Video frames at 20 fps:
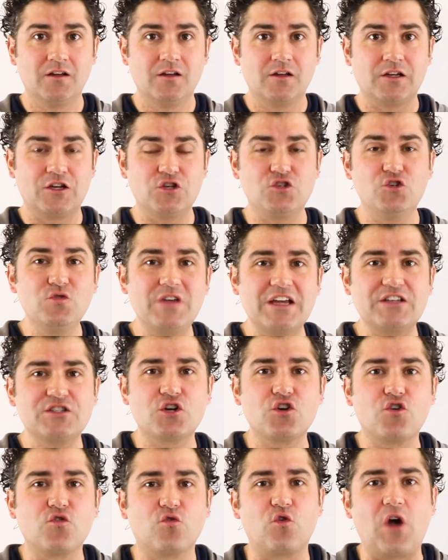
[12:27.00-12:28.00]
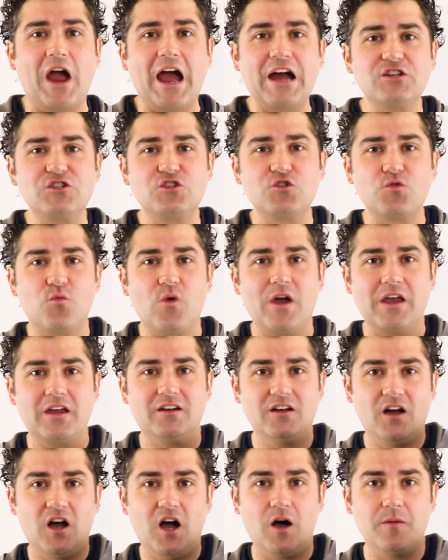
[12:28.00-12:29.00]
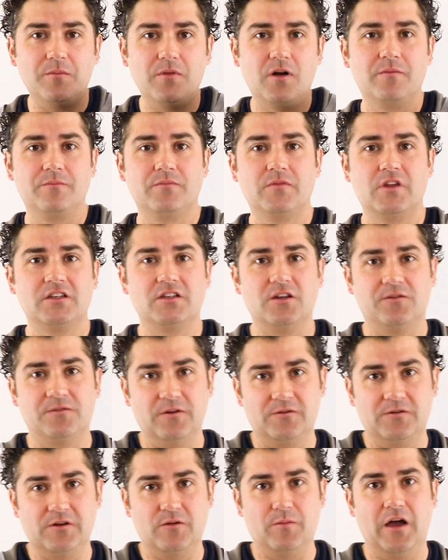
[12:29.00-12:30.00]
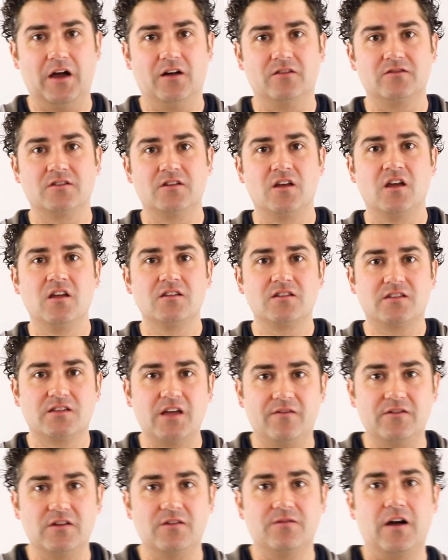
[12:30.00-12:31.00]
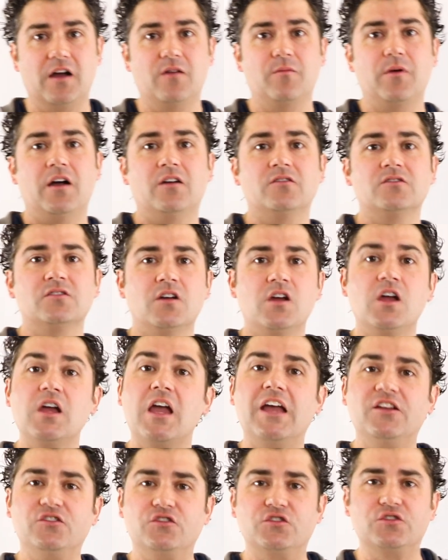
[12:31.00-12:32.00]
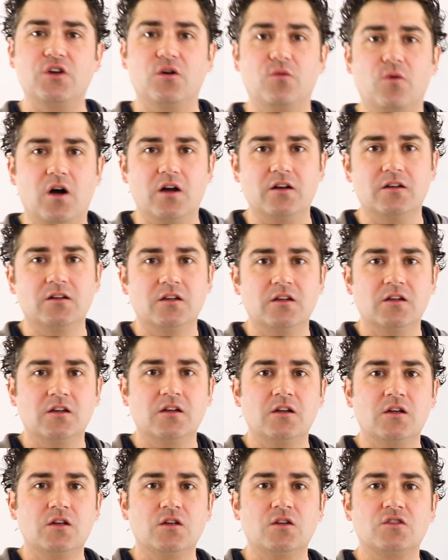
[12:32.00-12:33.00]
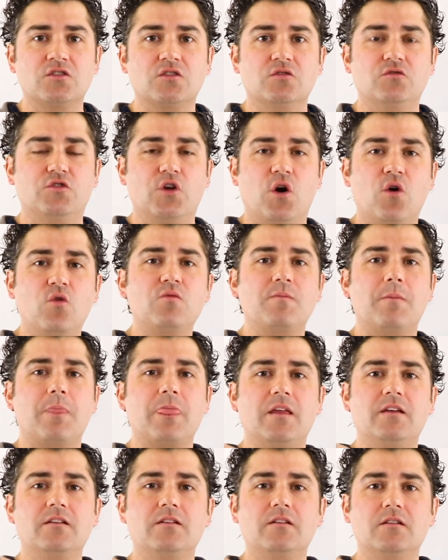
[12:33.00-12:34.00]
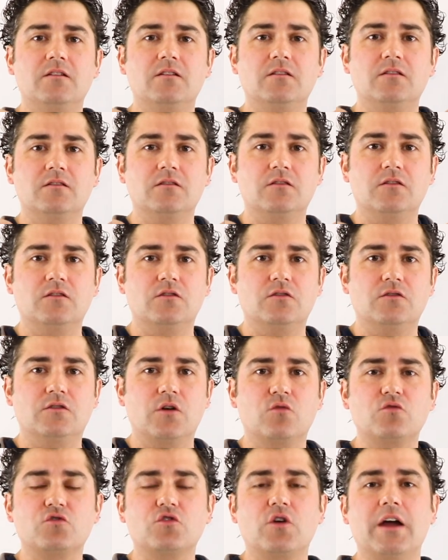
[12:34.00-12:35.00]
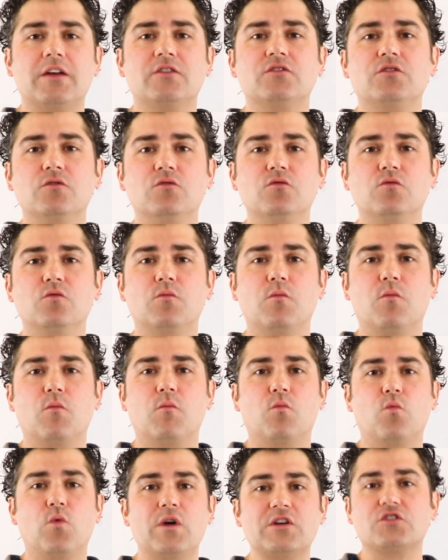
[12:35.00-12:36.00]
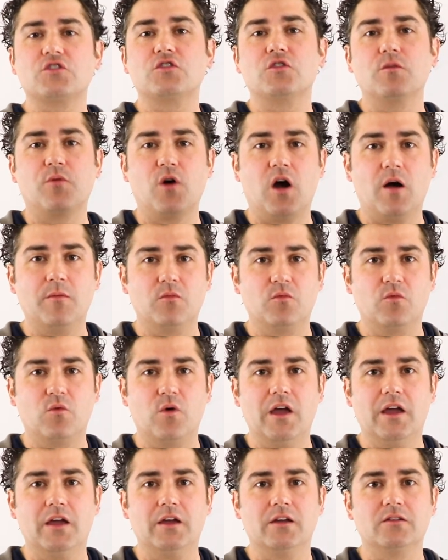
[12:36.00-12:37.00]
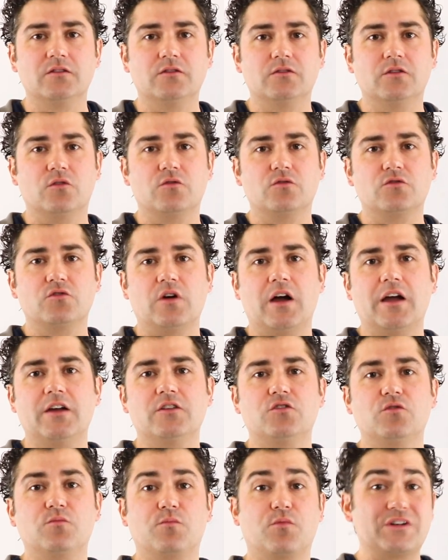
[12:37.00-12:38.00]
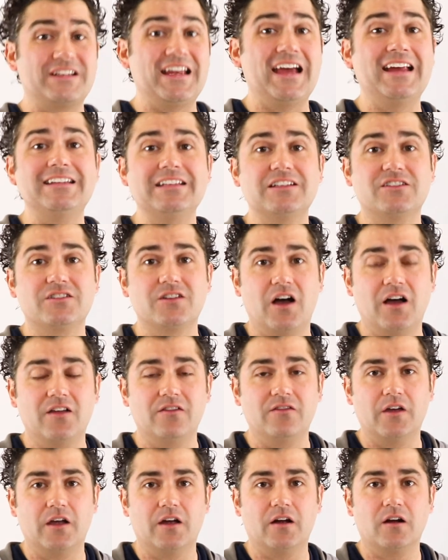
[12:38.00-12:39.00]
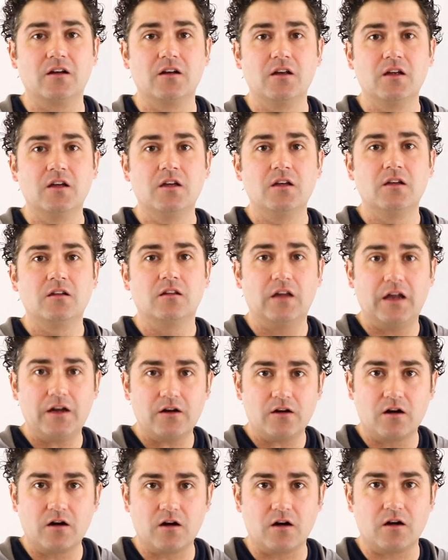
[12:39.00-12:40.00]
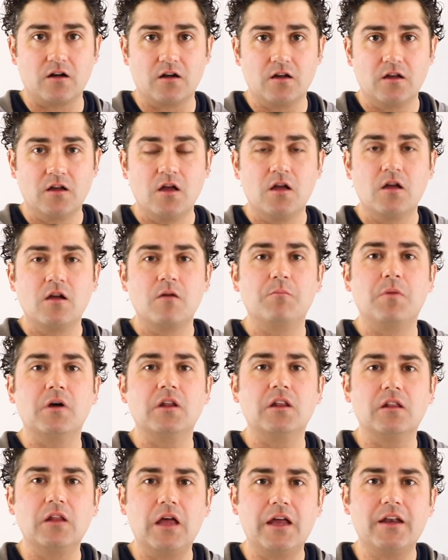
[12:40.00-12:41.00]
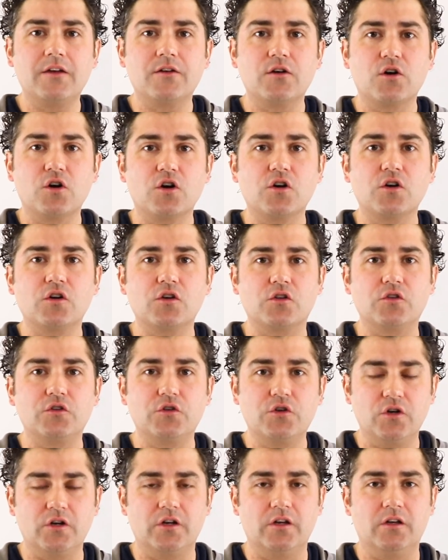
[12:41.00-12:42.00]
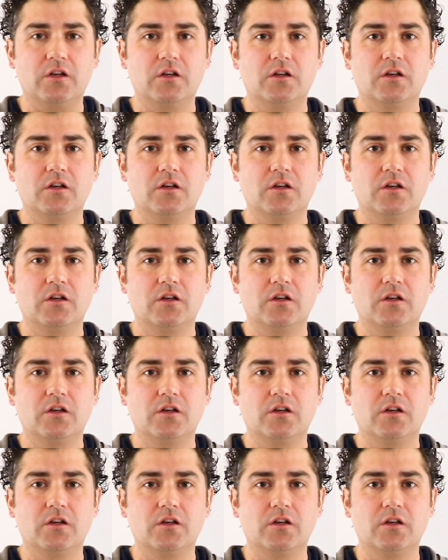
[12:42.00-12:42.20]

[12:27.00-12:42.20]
because you get to graduate up to 50 pounds, 75 pounds, and so on. So don't try to wish the problem away. Don't try to pretend it's not there. Let it hurt, but let it hurt good.